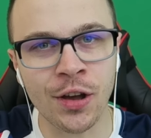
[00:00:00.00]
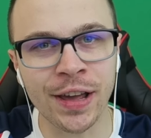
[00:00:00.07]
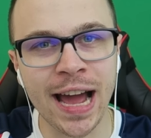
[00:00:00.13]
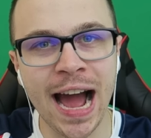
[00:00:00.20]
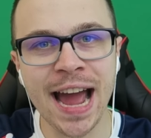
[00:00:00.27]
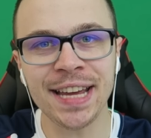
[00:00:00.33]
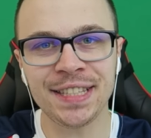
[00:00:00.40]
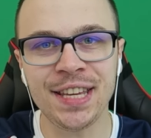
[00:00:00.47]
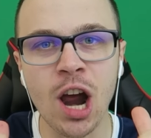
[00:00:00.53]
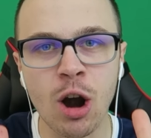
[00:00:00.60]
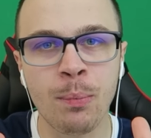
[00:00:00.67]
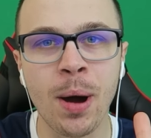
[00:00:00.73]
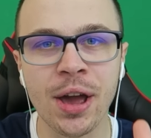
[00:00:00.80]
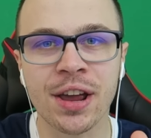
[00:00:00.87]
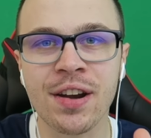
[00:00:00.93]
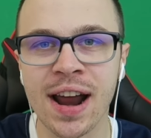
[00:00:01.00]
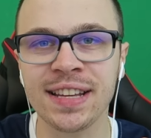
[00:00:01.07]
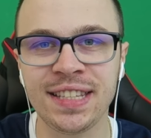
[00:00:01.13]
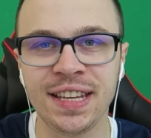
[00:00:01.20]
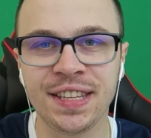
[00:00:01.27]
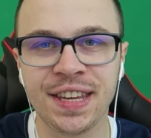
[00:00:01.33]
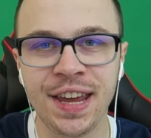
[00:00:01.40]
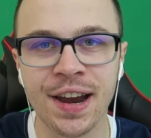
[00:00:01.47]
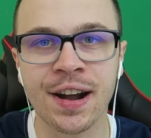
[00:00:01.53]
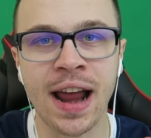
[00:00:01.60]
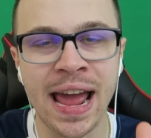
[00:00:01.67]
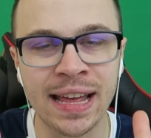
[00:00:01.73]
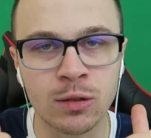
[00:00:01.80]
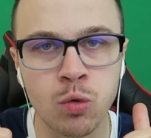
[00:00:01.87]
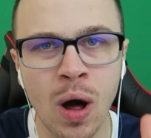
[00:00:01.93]
it going, guys? Your boy Krassi is
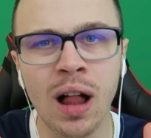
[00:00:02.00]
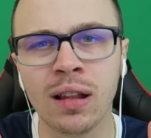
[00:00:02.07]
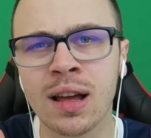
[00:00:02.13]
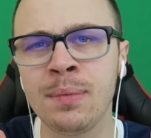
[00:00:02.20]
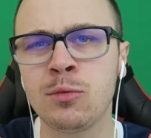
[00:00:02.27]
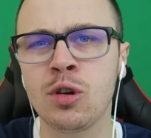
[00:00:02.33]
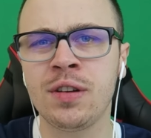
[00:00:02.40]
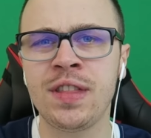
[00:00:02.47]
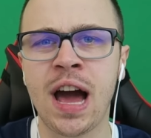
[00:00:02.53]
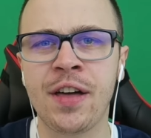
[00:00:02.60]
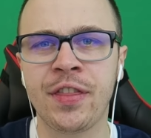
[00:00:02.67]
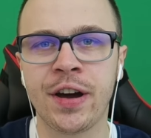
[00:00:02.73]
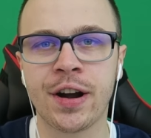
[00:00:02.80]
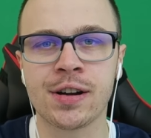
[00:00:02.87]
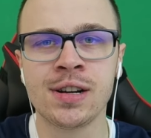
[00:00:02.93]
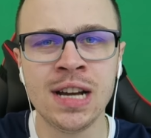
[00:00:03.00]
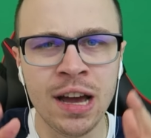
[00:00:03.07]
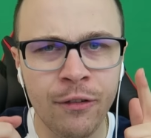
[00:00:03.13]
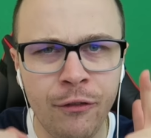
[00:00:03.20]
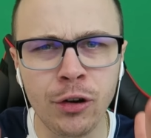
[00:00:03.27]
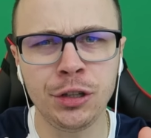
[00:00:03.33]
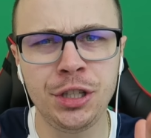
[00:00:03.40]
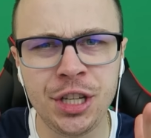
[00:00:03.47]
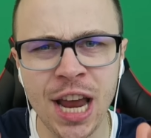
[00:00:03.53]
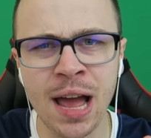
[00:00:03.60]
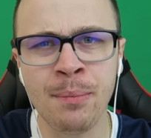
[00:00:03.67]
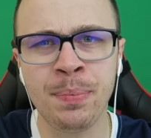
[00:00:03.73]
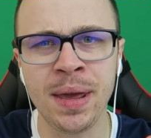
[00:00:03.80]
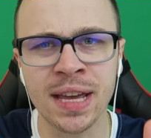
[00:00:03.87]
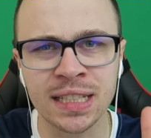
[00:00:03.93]
here and welcome to another Food
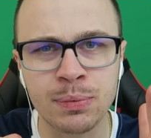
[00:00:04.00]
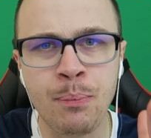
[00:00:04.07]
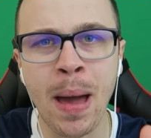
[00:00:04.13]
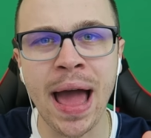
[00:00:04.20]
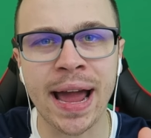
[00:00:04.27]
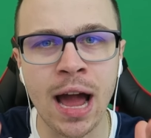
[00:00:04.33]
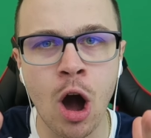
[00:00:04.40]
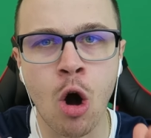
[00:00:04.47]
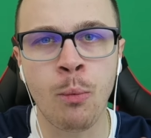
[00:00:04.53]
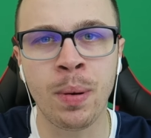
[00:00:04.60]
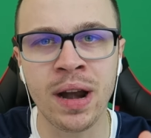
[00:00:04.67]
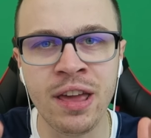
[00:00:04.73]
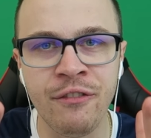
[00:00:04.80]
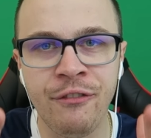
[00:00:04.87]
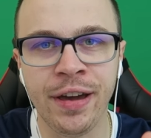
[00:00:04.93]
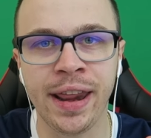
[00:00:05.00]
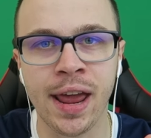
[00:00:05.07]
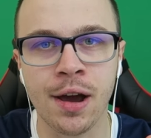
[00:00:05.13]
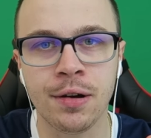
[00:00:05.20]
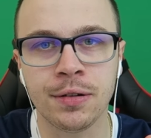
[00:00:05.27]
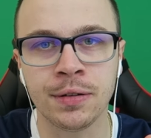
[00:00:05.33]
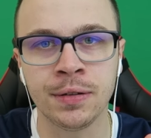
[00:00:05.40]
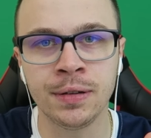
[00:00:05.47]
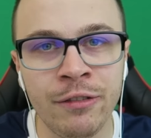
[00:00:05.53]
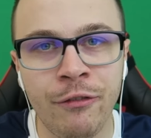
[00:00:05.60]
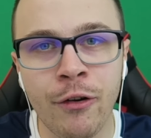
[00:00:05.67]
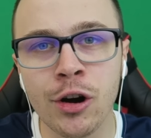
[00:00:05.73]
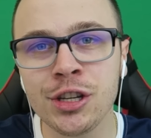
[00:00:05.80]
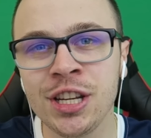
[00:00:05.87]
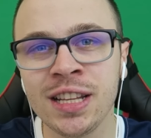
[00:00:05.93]
Champions pack opening video.
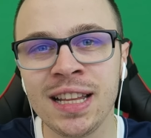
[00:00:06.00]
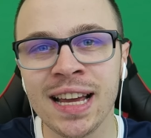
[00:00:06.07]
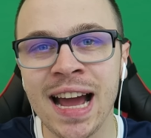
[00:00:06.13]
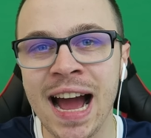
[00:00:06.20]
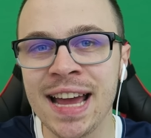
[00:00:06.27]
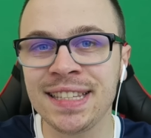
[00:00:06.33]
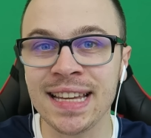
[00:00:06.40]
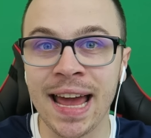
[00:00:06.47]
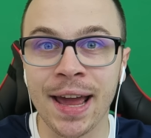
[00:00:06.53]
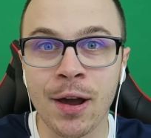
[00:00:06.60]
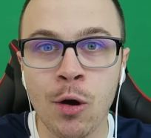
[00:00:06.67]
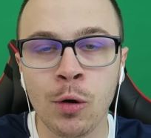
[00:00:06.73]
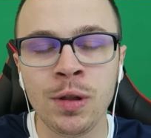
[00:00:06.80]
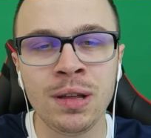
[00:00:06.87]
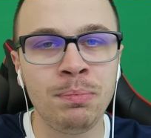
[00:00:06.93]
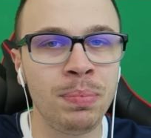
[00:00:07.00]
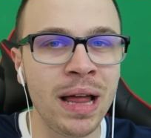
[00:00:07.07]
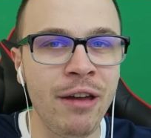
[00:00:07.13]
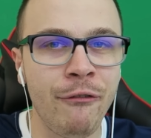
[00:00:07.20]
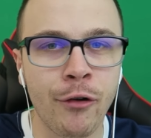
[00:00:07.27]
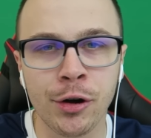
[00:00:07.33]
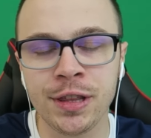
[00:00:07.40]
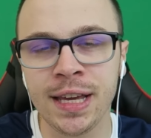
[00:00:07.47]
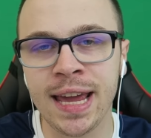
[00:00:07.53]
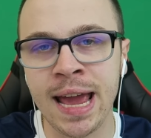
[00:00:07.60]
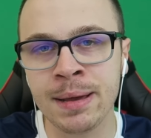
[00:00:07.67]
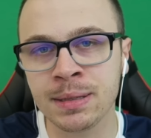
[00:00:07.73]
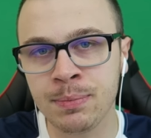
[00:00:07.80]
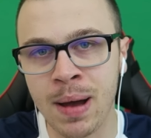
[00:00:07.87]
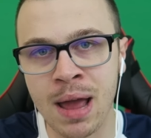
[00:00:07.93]
Unfortunately, guys, I couldn't play 40
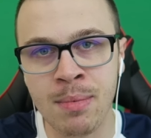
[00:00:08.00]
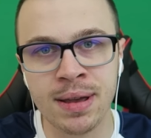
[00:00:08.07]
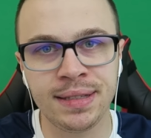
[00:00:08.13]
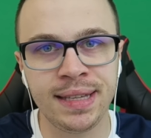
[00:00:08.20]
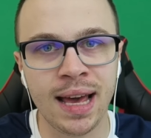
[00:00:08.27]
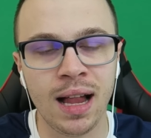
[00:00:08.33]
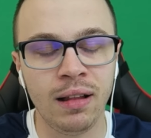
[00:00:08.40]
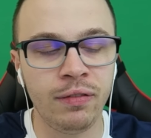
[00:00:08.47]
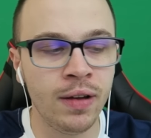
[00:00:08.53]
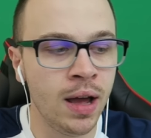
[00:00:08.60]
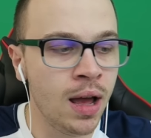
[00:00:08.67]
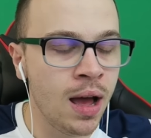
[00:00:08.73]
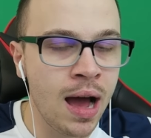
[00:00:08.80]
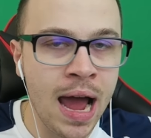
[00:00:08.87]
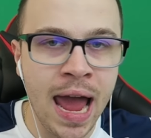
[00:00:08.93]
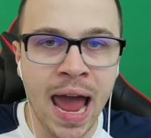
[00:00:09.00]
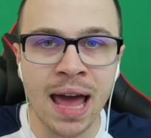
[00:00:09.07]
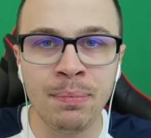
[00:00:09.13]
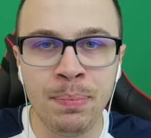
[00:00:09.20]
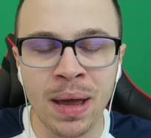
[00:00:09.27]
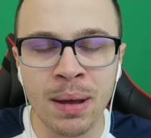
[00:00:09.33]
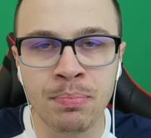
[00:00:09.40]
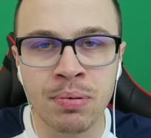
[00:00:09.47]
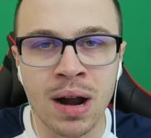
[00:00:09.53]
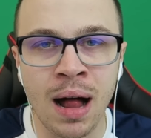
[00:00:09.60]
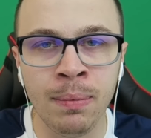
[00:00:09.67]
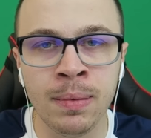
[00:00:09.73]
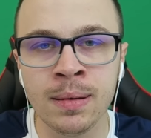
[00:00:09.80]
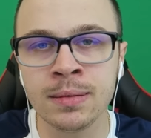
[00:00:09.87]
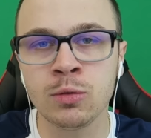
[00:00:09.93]
games by myself. I had big
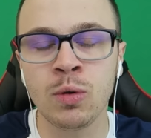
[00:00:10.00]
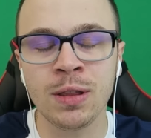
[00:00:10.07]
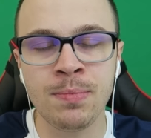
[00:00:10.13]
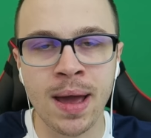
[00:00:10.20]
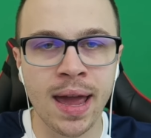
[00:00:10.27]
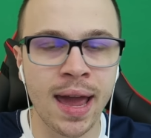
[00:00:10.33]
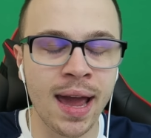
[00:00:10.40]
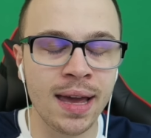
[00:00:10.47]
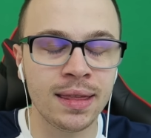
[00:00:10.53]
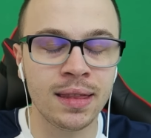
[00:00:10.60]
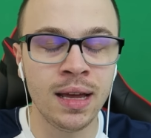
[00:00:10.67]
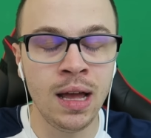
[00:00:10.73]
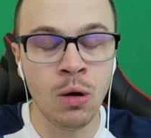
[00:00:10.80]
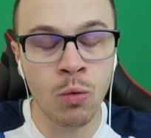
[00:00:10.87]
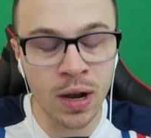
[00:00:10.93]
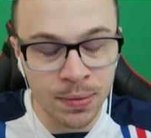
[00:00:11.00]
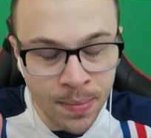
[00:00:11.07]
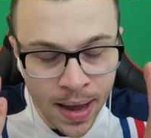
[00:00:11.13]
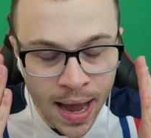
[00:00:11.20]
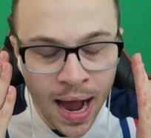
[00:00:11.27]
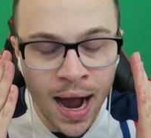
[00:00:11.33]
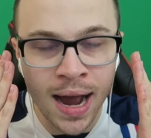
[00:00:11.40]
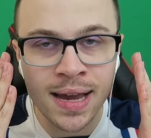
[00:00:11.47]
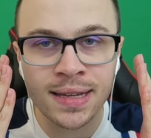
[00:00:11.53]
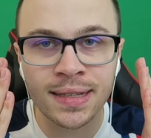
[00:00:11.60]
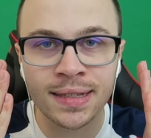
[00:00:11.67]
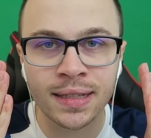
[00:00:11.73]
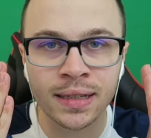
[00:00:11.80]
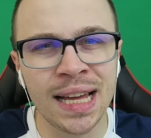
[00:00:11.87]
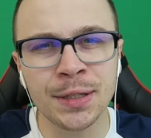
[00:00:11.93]
problems with my head, with my
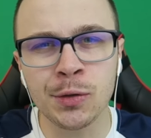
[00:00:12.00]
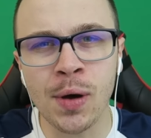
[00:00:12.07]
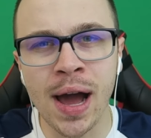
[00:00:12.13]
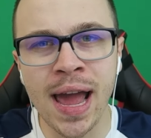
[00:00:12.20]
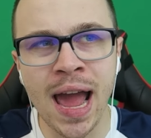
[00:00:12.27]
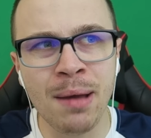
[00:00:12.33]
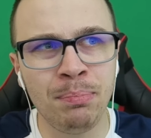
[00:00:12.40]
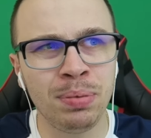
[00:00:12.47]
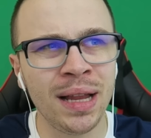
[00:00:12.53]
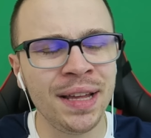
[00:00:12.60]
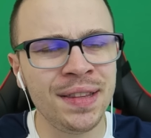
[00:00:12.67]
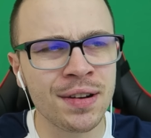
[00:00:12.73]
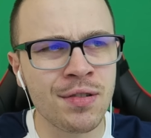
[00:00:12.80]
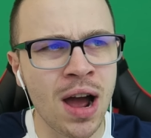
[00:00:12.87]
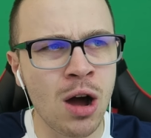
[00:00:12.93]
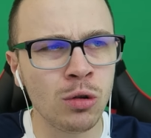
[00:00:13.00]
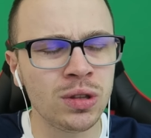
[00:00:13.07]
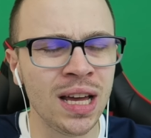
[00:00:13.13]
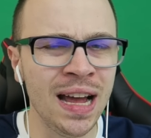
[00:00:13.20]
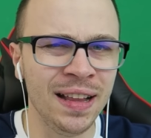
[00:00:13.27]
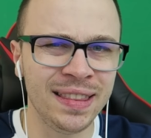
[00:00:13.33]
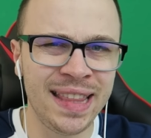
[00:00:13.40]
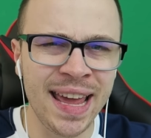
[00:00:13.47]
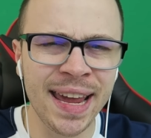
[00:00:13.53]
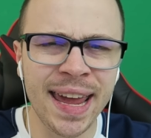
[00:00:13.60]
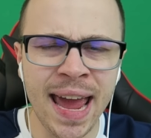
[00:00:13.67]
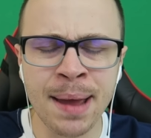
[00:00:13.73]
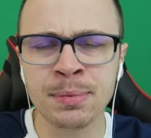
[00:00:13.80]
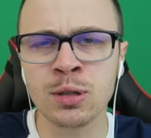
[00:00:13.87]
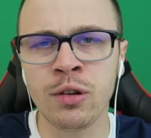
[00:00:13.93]
eyes. That's why I played around 10
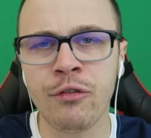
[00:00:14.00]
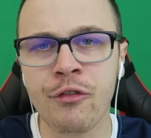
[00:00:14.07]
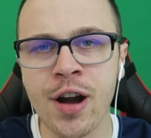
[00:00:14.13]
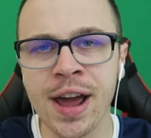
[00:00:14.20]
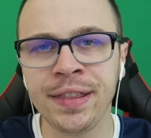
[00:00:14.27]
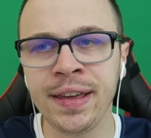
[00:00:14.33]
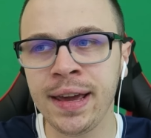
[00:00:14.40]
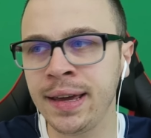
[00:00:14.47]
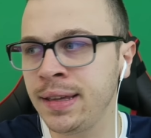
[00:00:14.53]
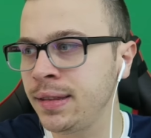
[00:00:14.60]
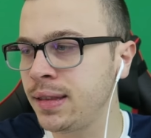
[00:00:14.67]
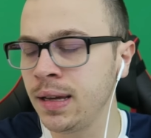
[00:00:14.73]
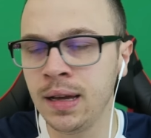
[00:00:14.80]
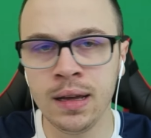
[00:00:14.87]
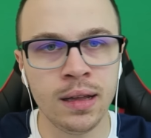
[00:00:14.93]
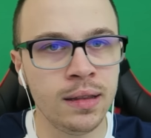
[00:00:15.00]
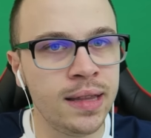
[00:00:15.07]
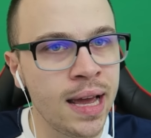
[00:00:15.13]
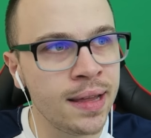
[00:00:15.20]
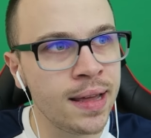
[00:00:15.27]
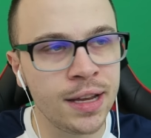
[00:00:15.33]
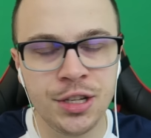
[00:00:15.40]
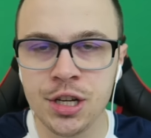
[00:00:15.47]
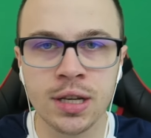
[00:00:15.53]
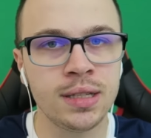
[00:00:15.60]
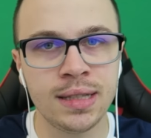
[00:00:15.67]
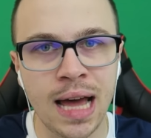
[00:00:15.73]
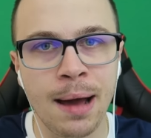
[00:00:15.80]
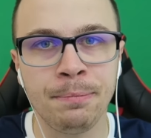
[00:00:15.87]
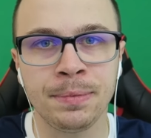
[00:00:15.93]
games on Friday and then I
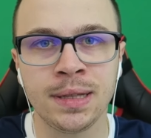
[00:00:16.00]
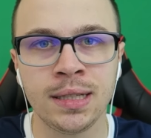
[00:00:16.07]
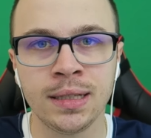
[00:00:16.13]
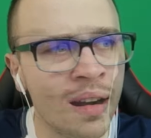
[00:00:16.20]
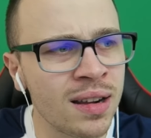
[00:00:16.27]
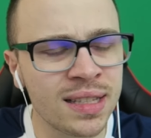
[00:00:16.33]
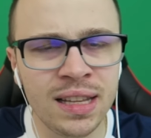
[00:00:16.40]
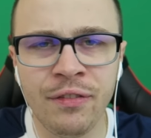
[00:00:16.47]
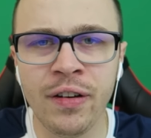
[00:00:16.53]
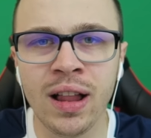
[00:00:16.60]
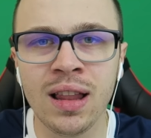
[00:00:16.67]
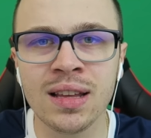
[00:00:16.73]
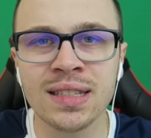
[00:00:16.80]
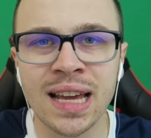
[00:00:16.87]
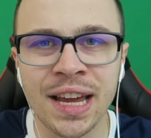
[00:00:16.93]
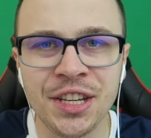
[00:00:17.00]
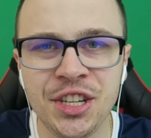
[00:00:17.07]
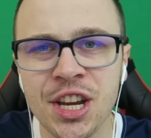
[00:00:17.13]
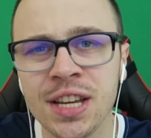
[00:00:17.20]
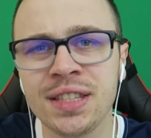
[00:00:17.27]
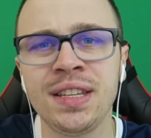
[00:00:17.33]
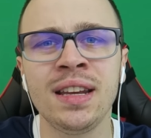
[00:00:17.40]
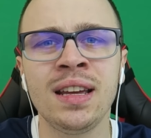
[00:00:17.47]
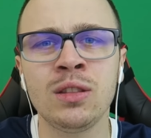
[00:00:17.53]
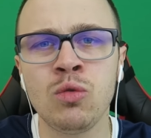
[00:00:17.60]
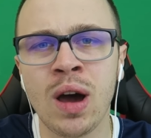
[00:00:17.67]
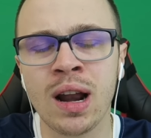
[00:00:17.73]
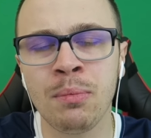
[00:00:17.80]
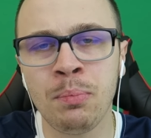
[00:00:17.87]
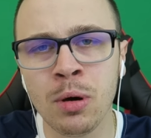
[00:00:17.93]
just stopped. Honestly, fellas, I just didn't
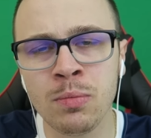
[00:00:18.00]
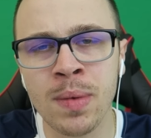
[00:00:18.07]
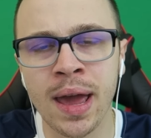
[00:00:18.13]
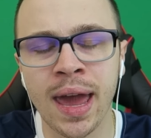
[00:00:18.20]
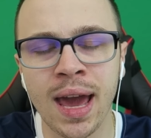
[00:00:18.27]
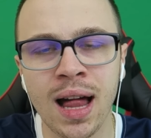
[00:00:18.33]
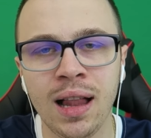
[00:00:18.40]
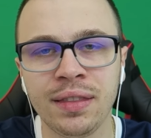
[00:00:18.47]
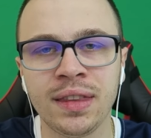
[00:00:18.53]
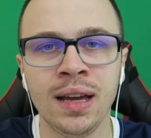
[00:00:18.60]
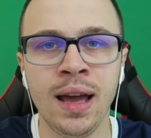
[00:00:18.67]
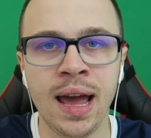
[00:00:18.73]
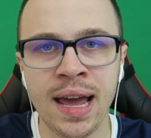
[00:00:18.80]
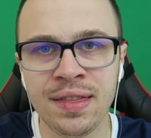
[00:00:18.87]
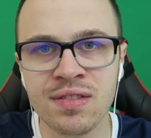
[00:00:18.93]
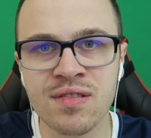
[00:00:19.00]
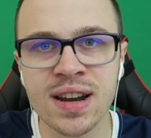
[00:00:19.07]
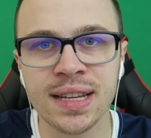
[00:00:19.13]
wanna put my health at